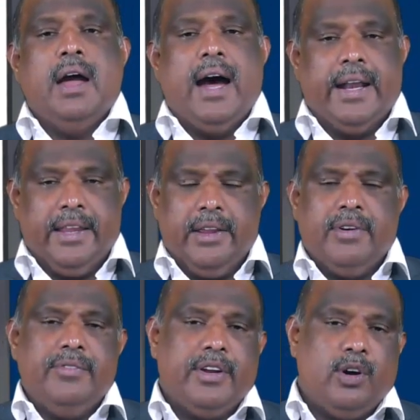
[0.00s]
and
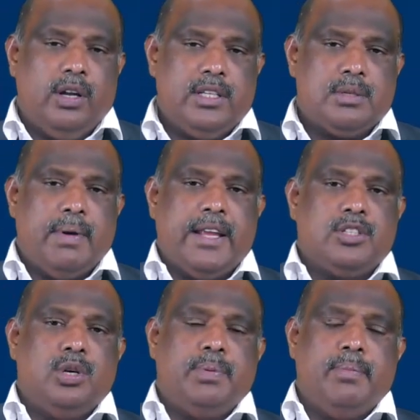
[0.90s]
even we call this minus
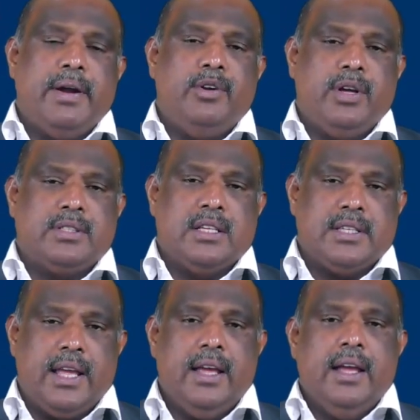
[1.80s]
dou p by dou x as
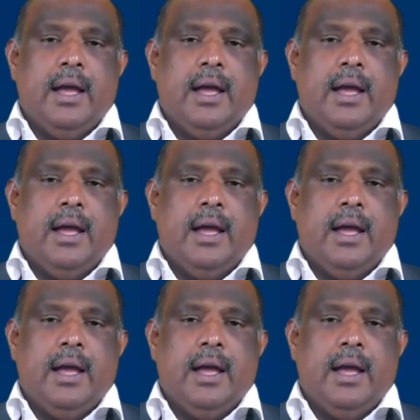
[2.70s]
a